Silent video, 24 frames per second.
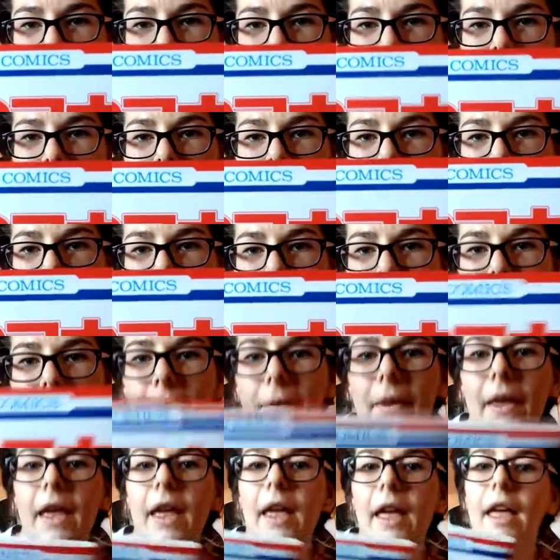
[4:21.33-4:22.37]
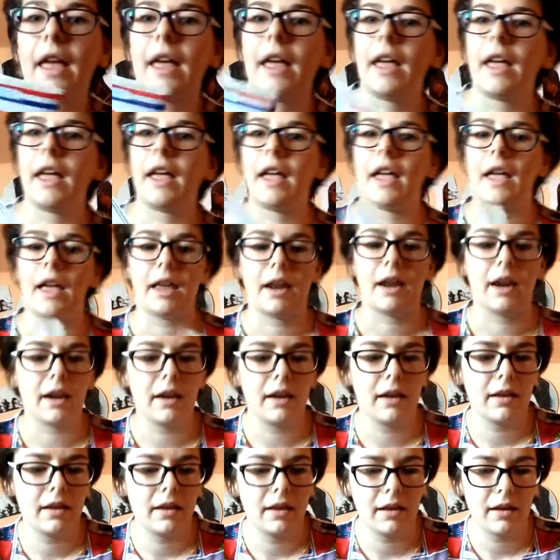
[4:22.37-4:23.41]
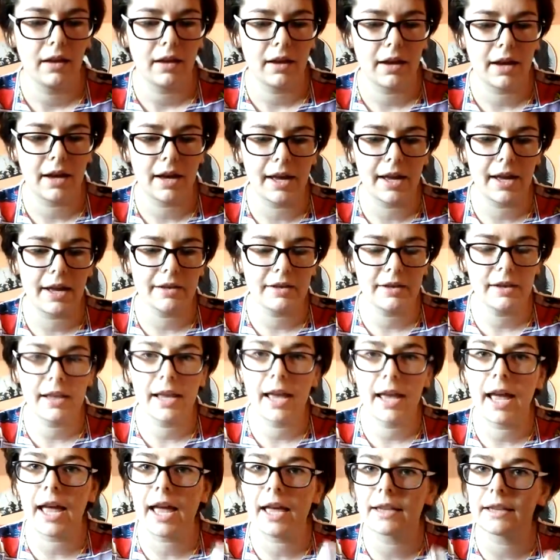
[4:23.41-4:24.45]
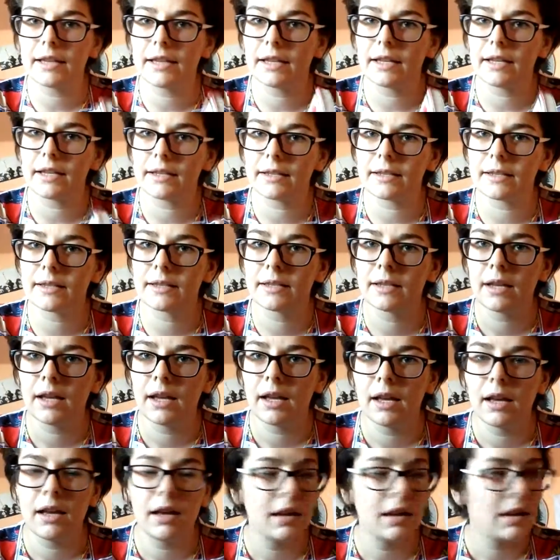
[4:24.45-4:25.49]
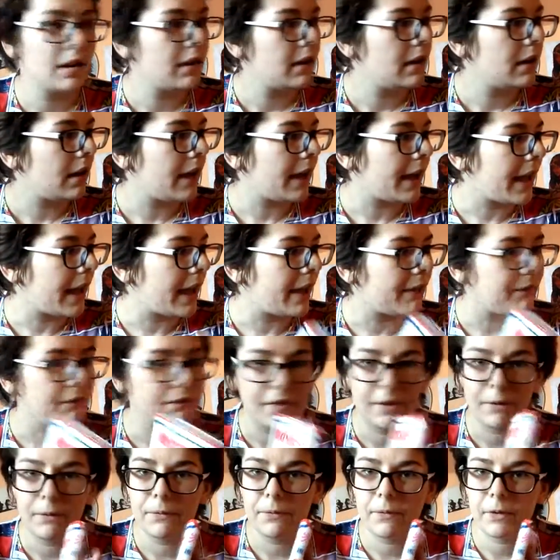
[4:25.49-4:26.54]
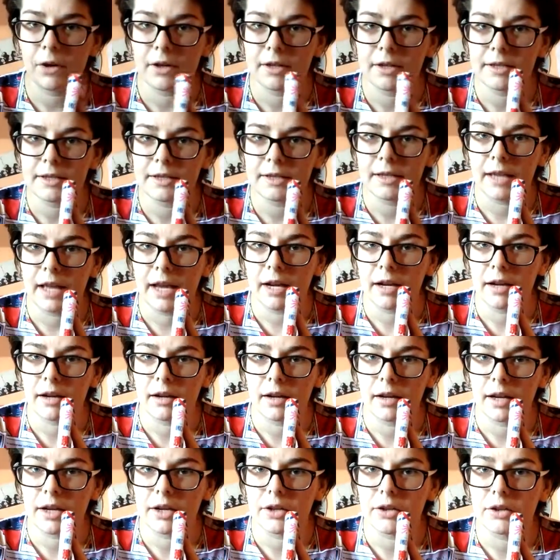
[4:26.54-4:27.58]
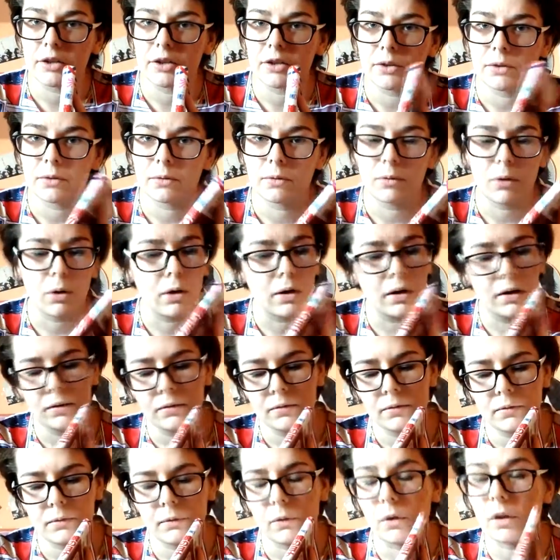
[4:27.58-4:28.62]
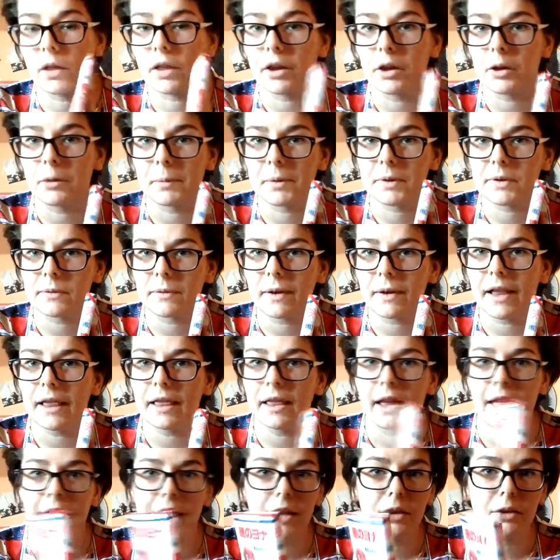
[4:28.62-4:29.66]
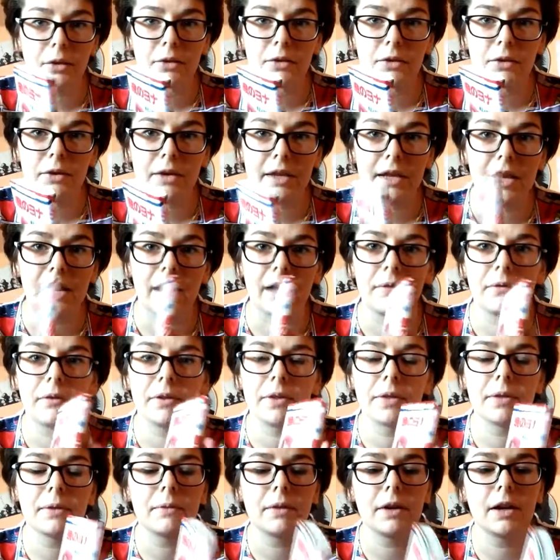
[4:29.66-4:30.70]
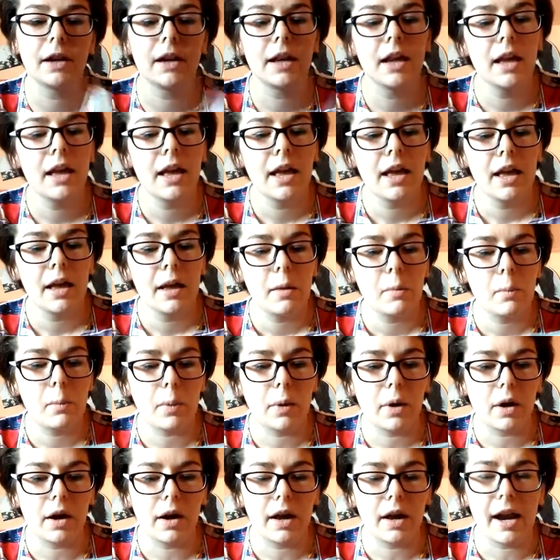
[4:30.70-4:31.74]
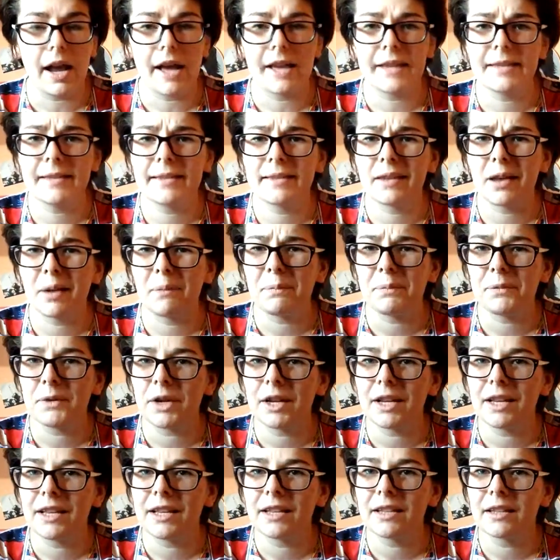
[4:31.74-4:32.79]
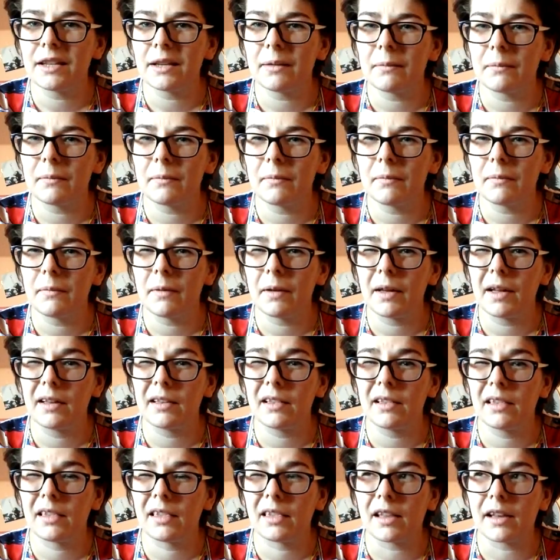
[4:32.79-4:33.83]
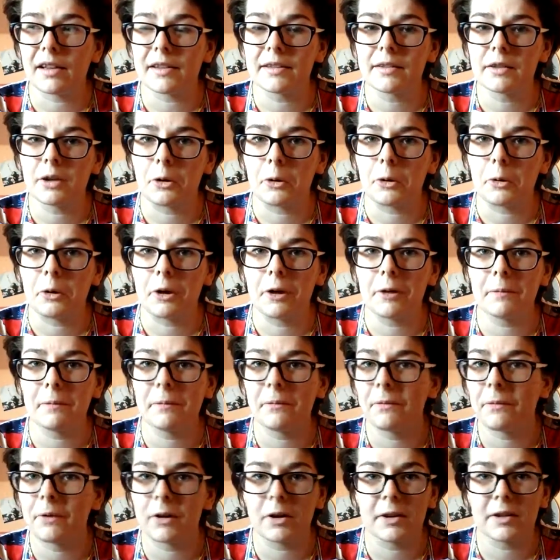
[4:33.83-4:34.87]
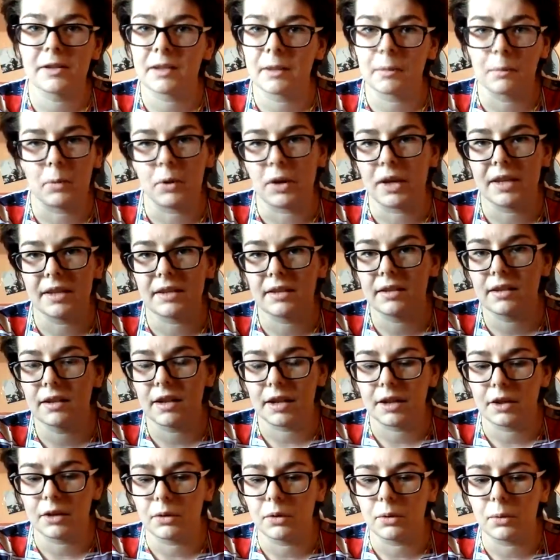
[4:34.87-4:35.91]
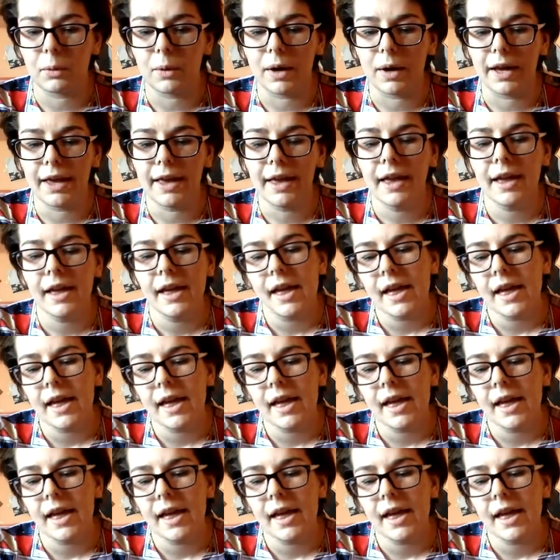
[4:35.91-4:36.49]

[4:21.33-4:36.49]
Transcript: no Yona. And I actually had these. I have the first 10 issue or volume as well, and also the 11th one. But I stopped reading them last autumn for some reason, I don't know why.